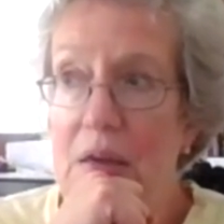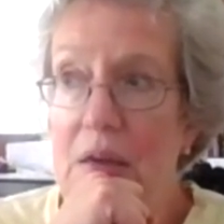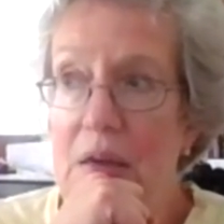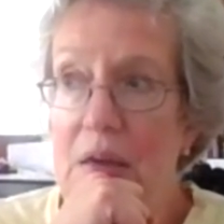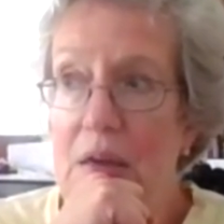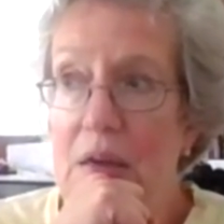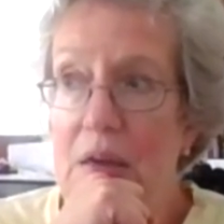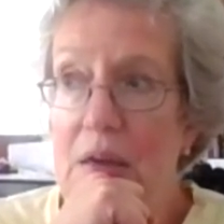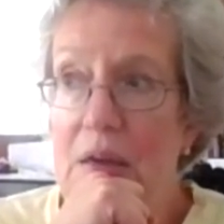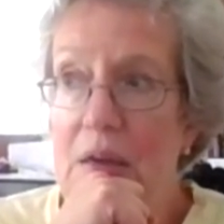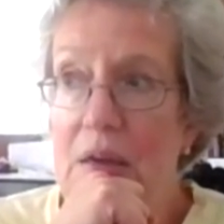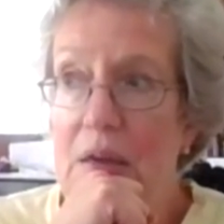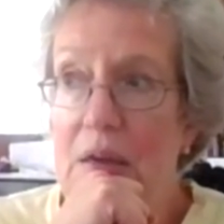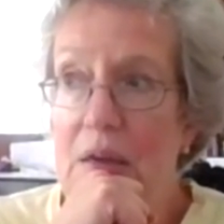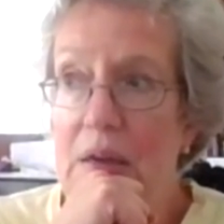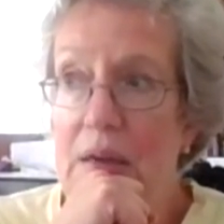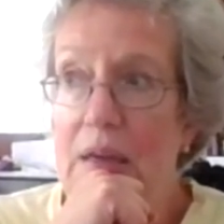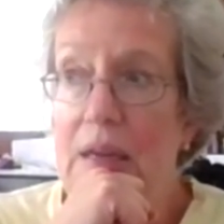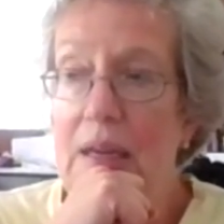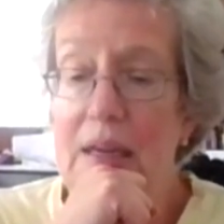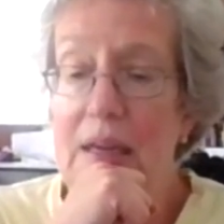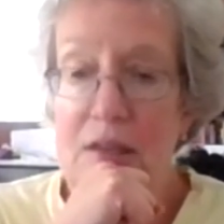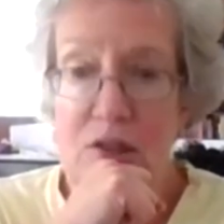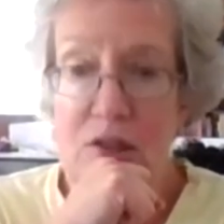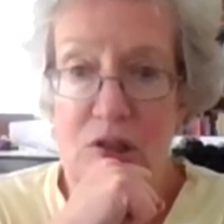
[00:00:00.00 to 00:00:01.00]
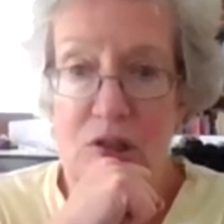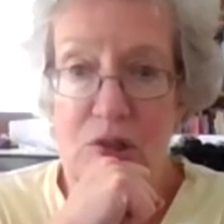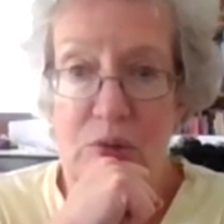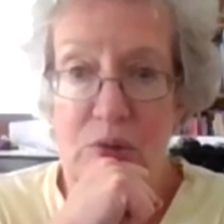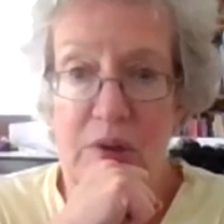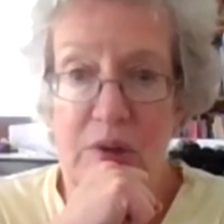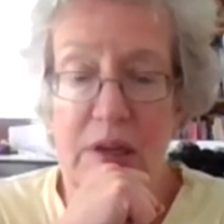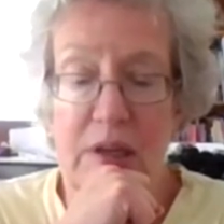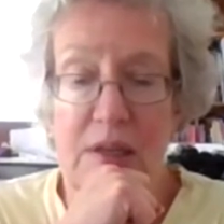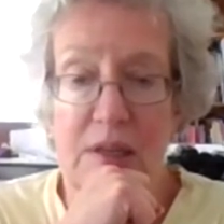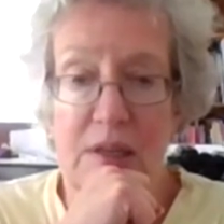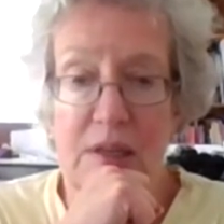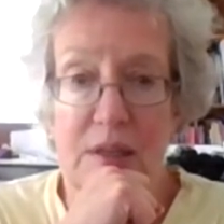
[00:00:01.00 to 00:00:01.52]
Yeah.
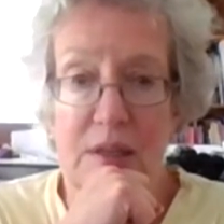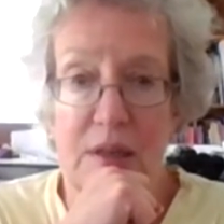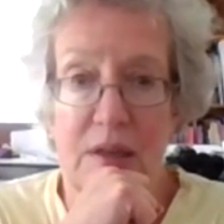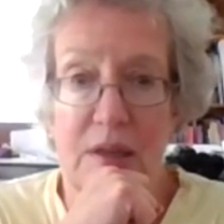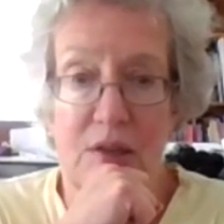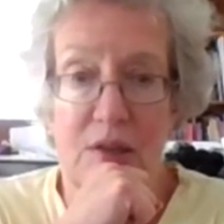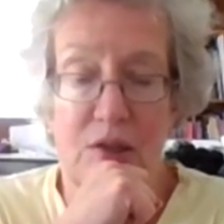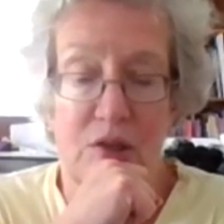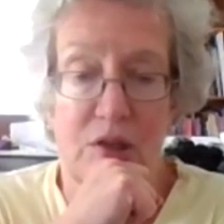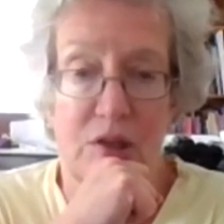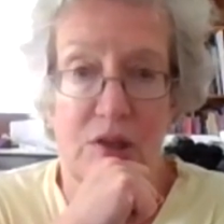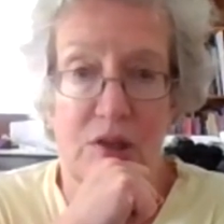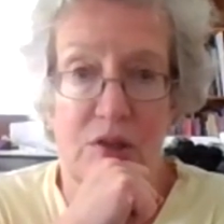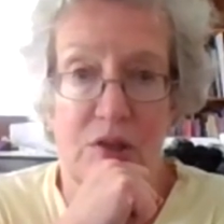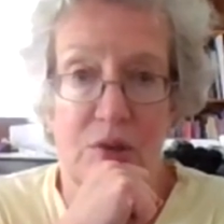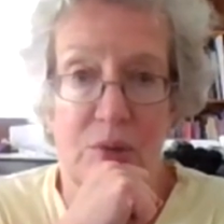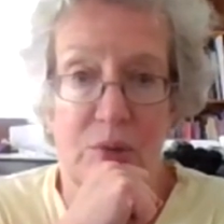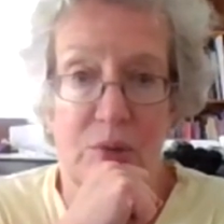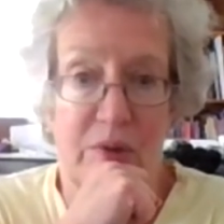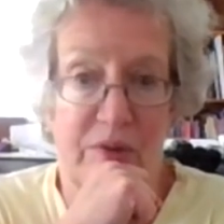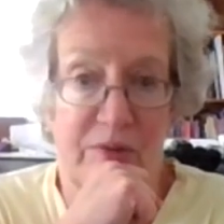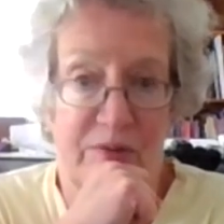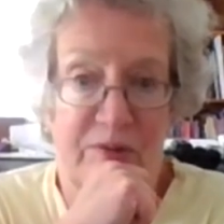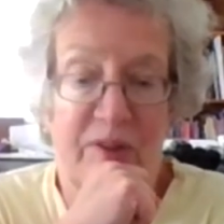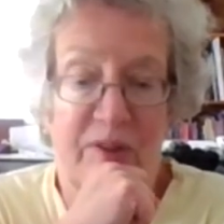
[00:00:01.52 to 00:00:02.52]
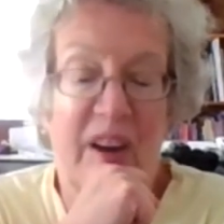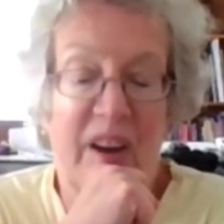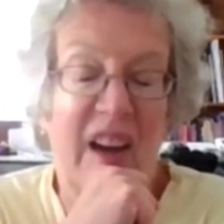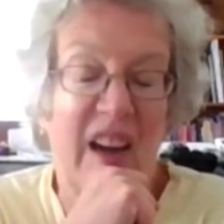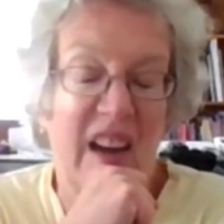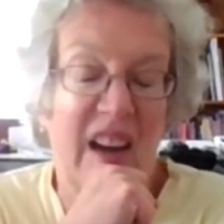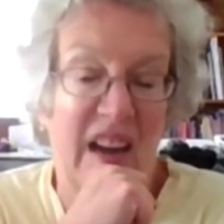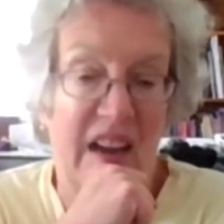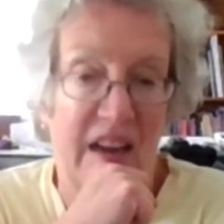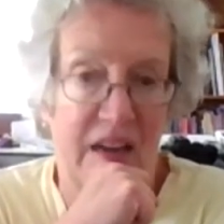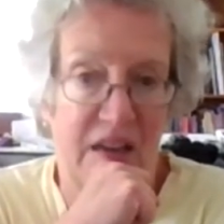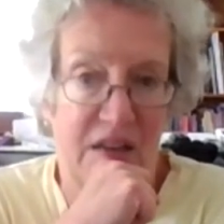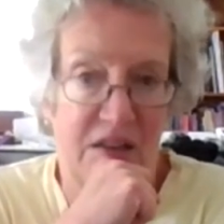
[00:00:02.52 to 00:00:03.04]
Histories and just do a
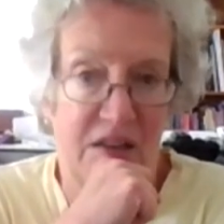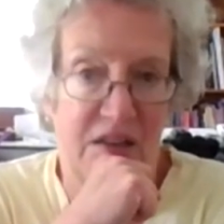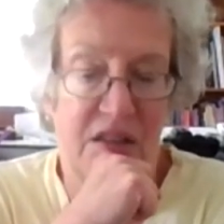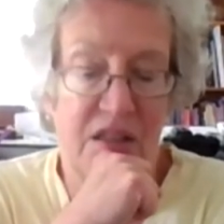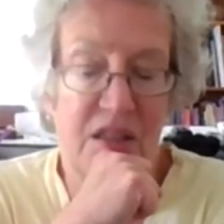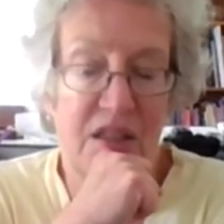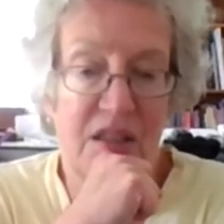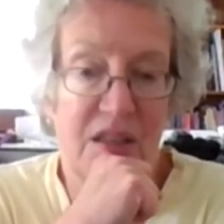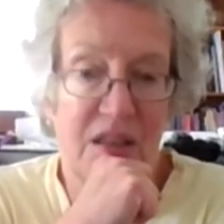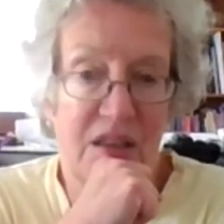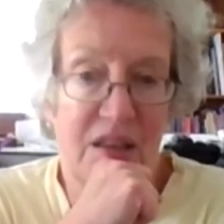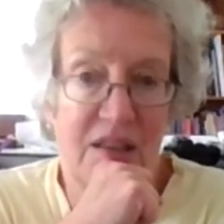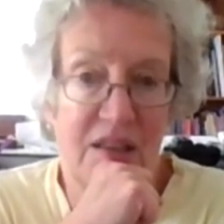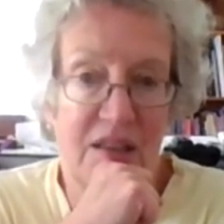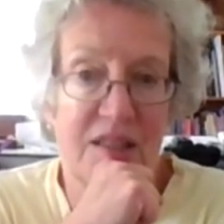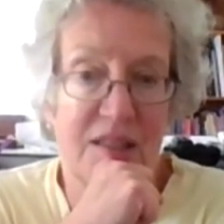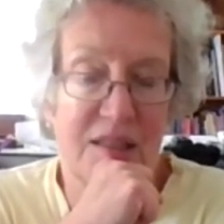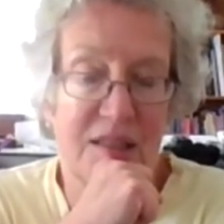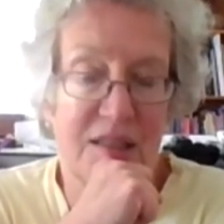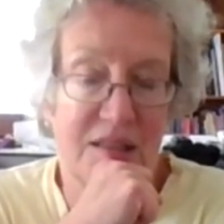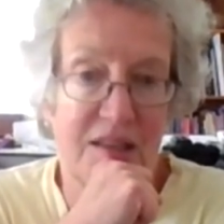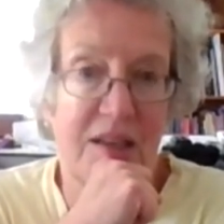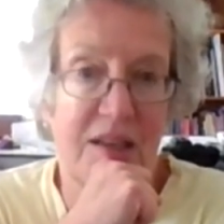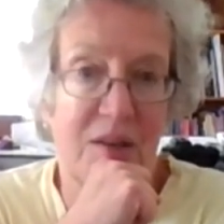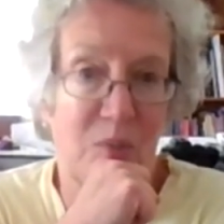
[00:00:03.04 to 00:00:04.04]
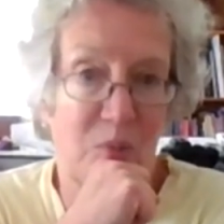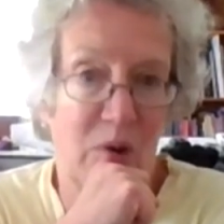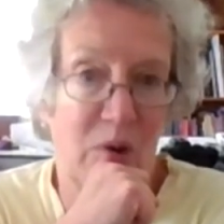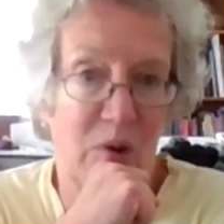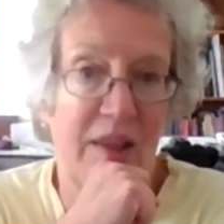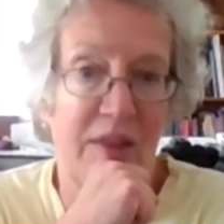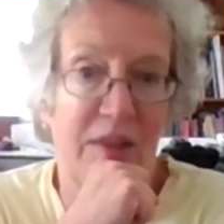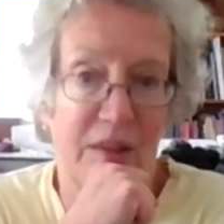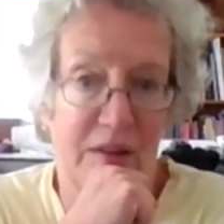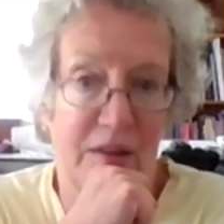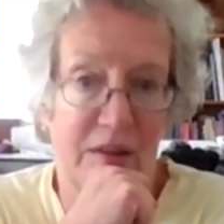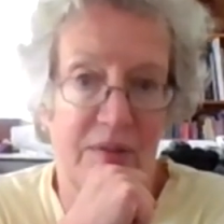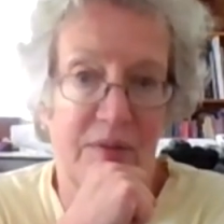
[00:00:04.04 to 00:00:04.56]
find and see
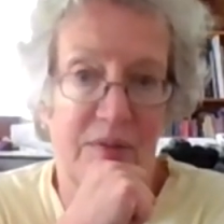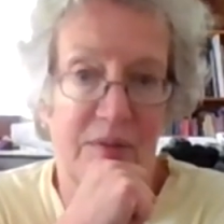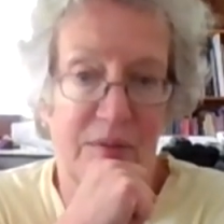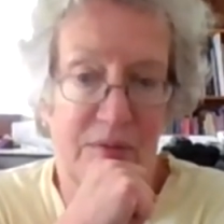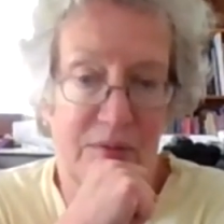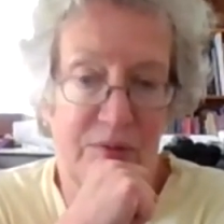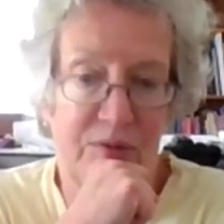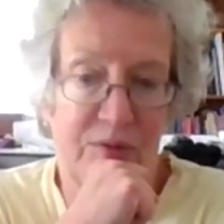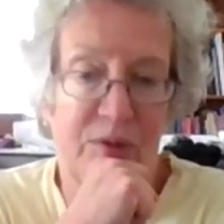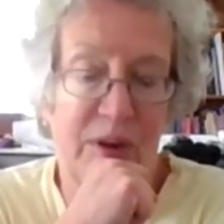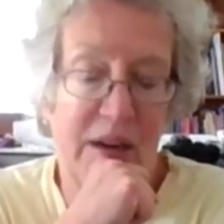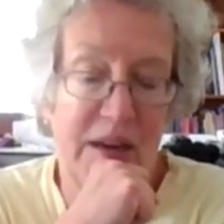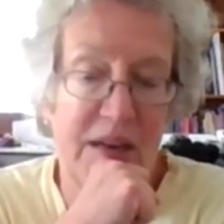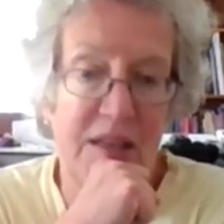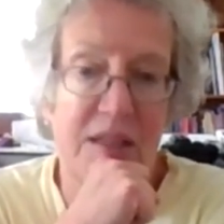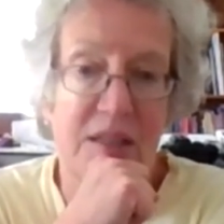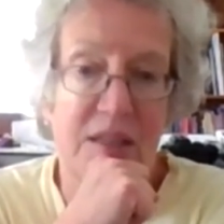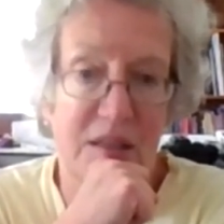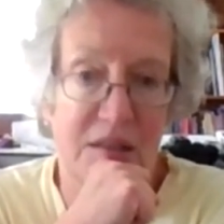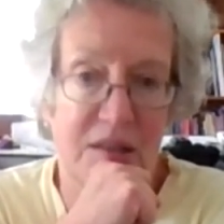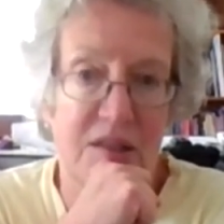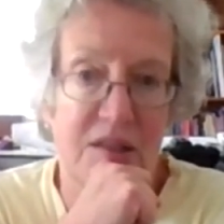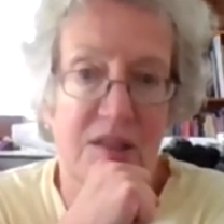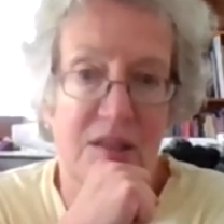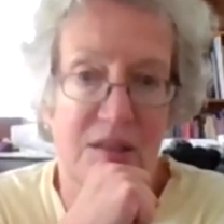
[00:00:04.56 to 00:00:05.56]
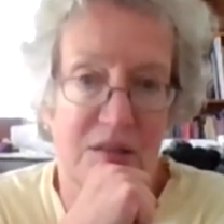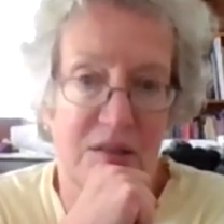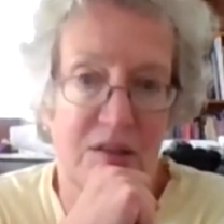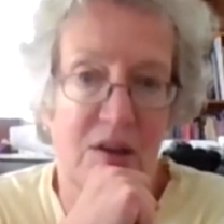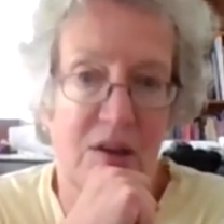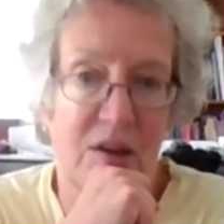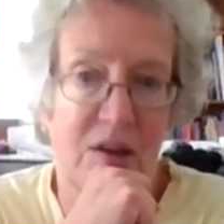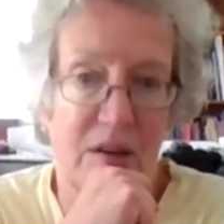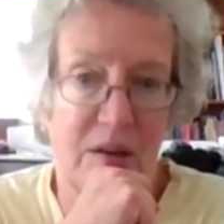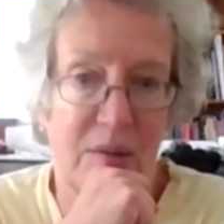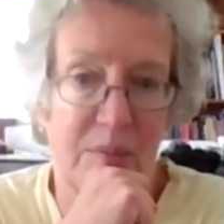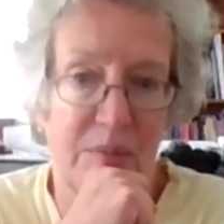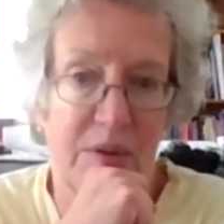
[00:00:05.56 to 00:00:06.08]
when the phrases
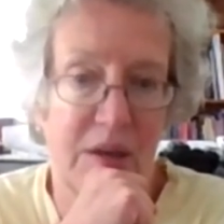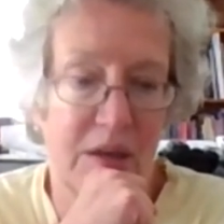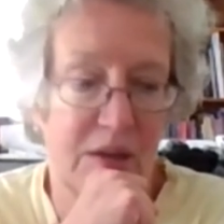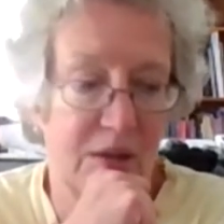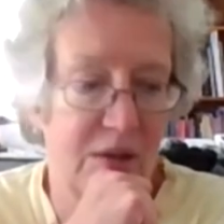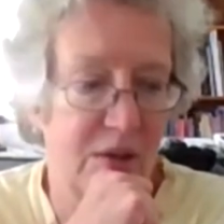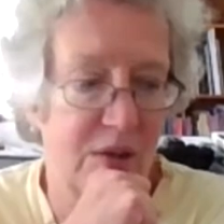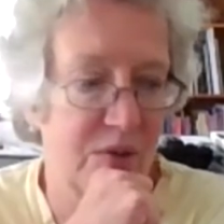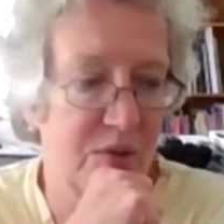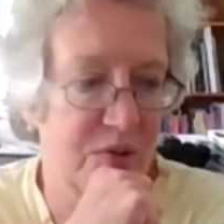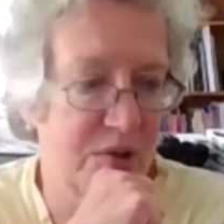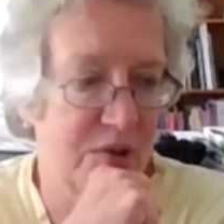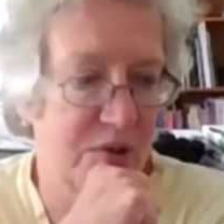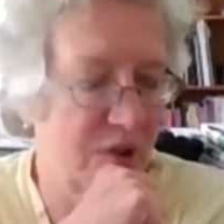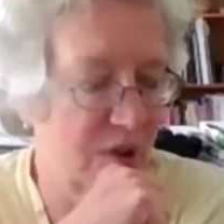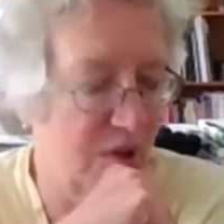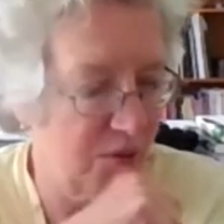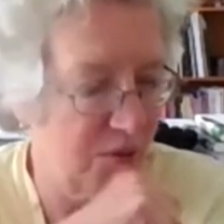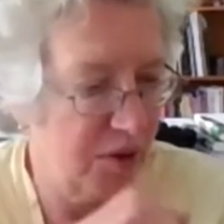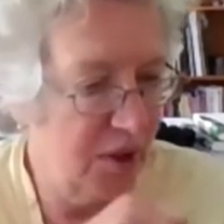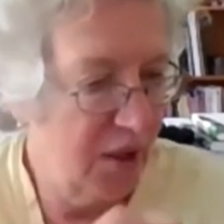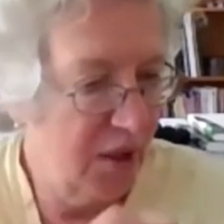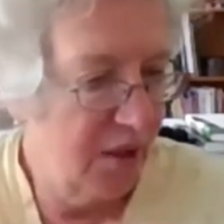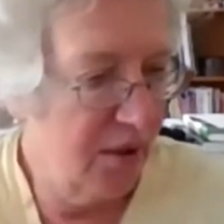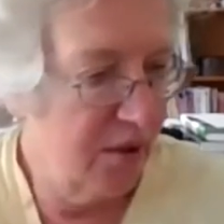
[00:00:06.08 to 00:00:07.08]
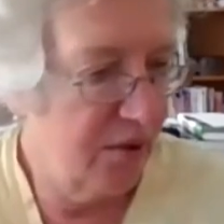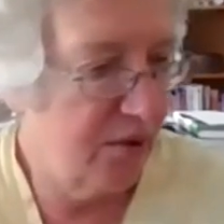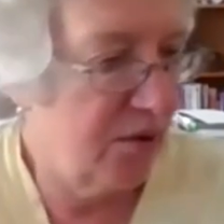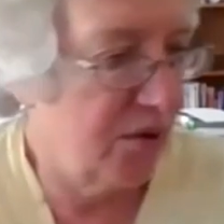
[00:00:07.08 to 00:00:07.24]
started being used. So, yeah.